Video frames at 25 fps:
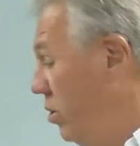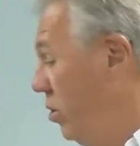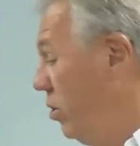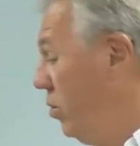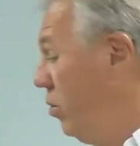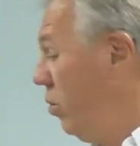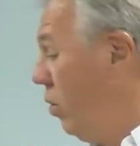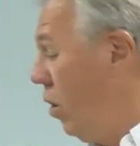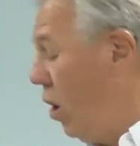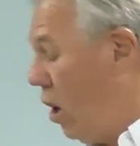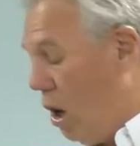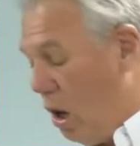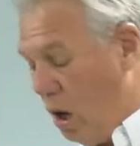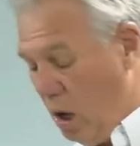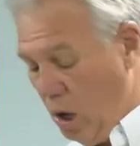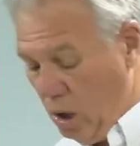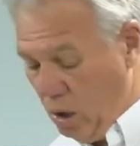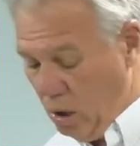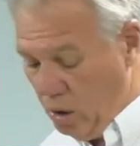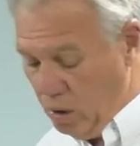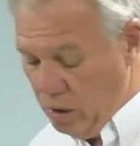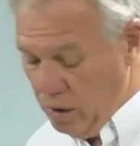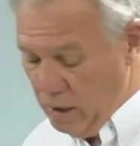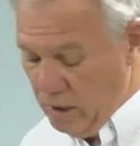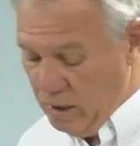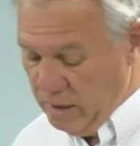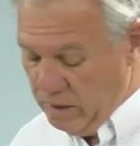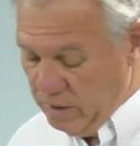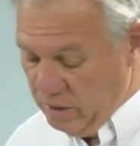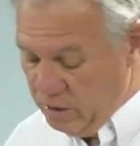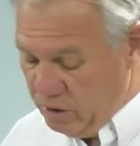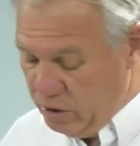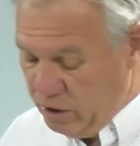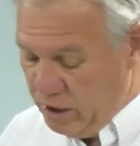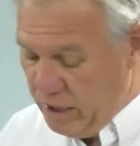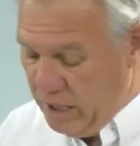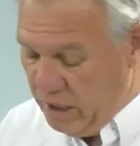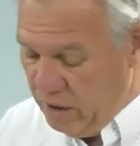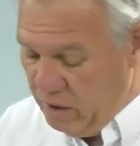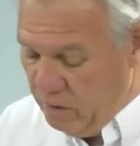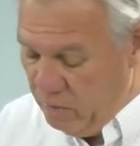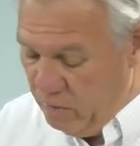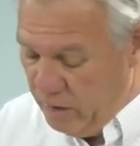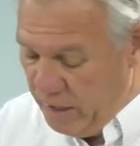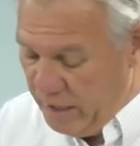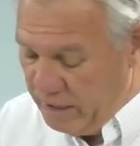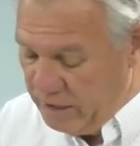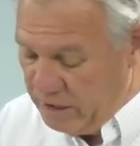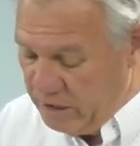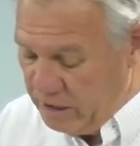to all
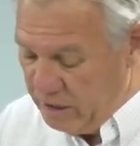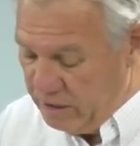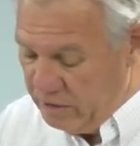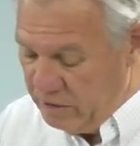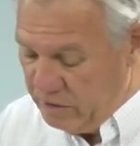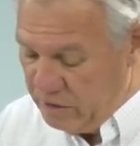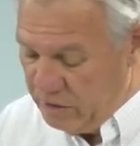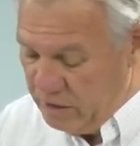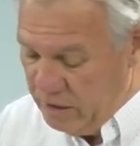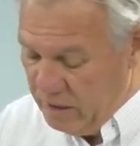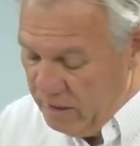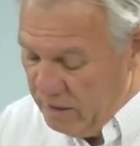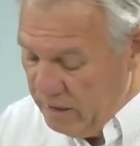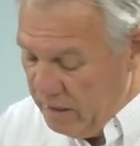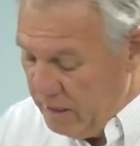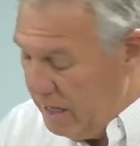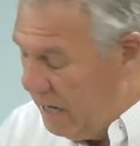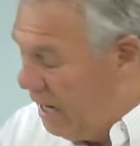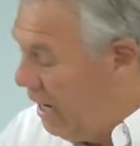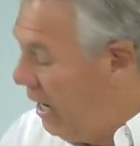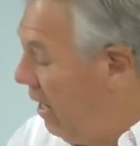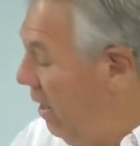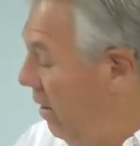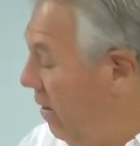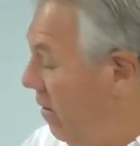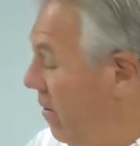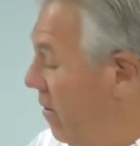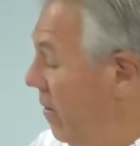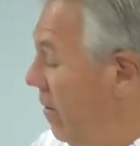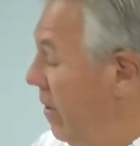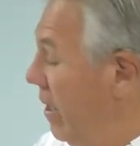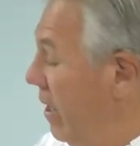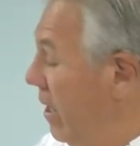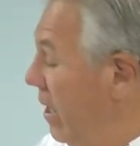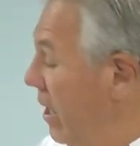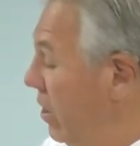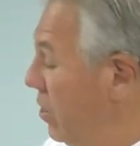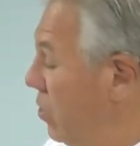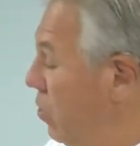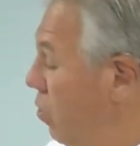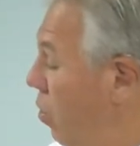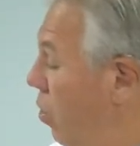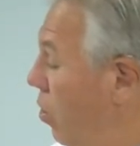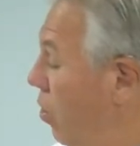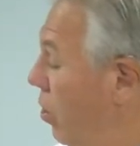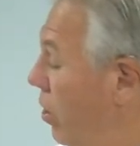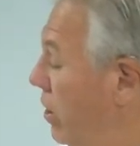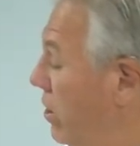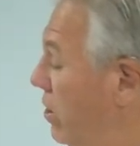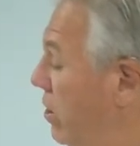generations. Uh, his
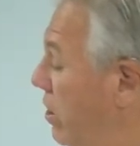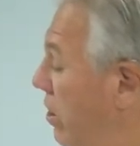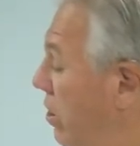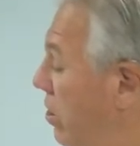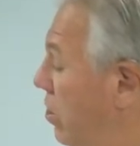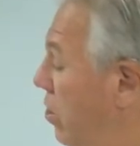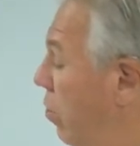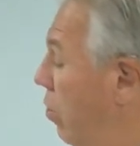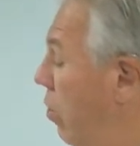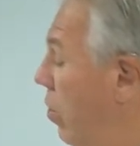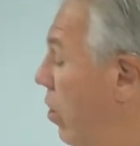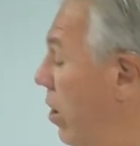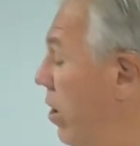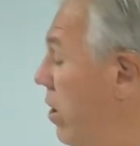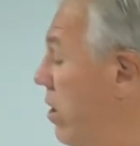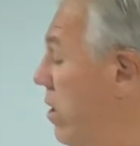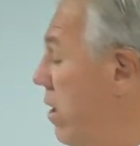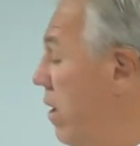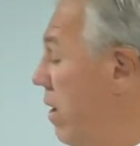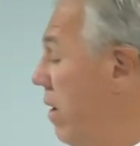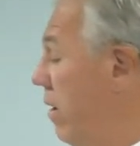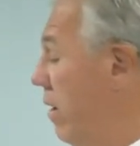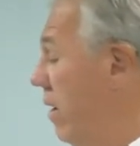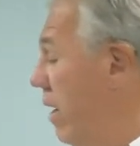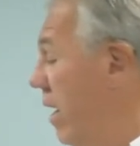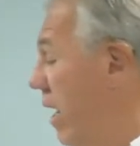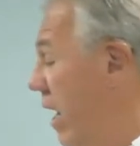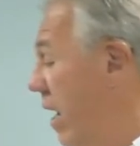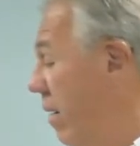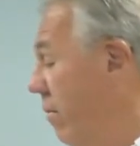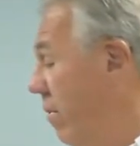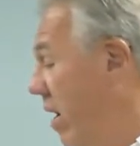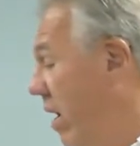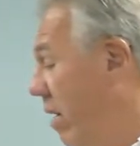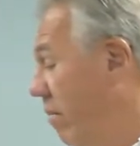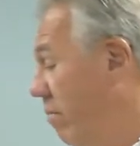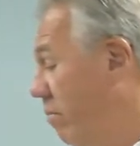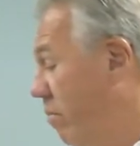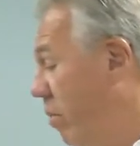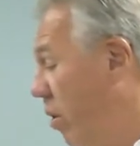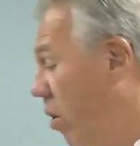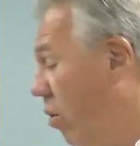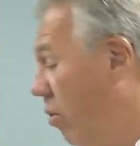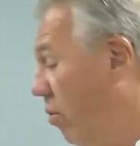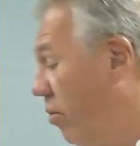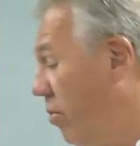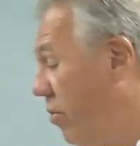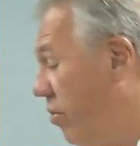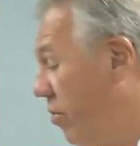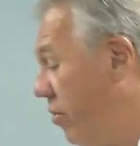word has endured, amen,
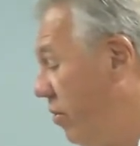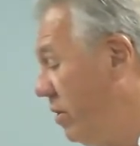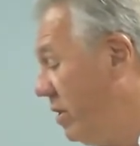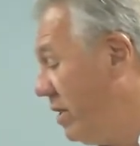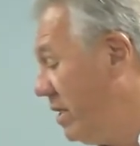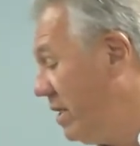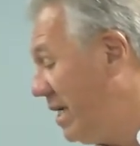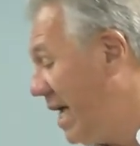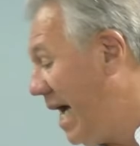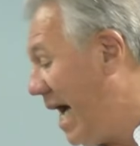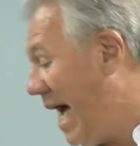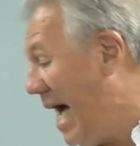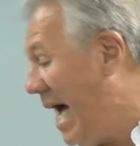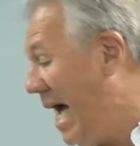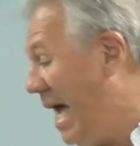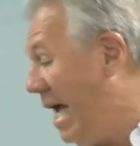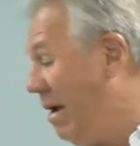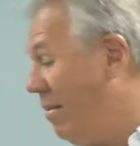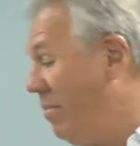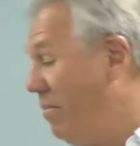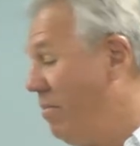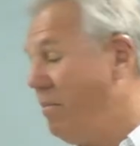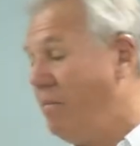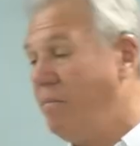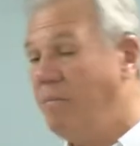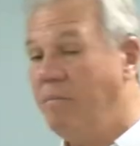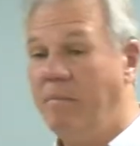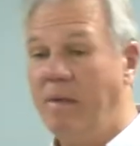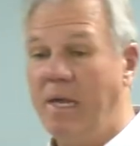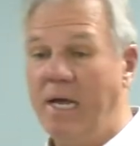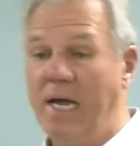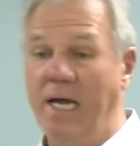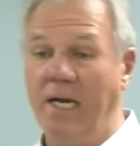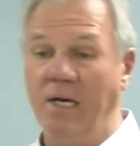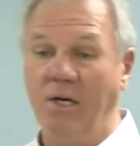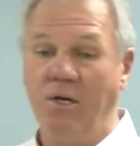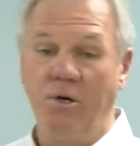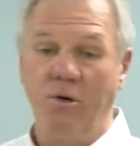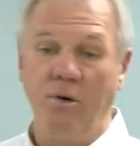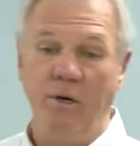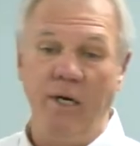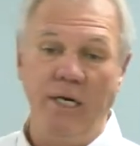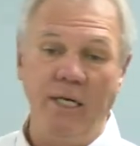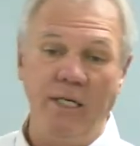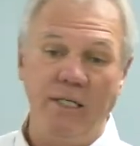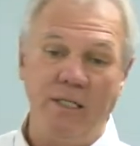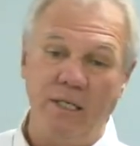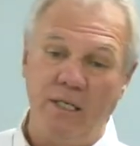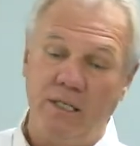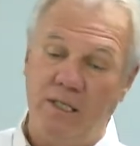both time and
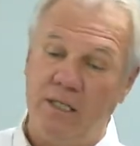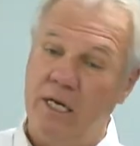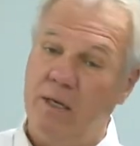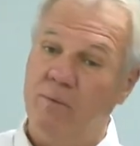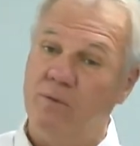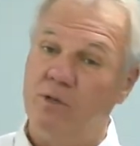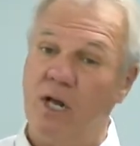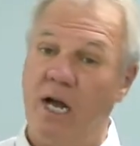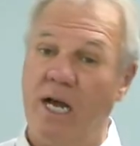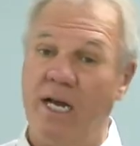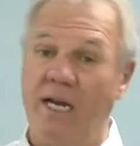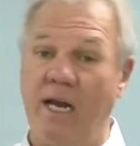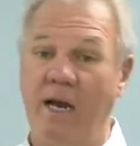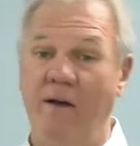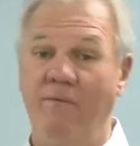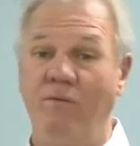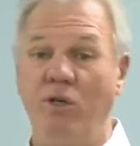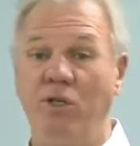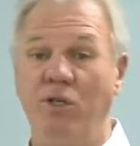critics. It seems like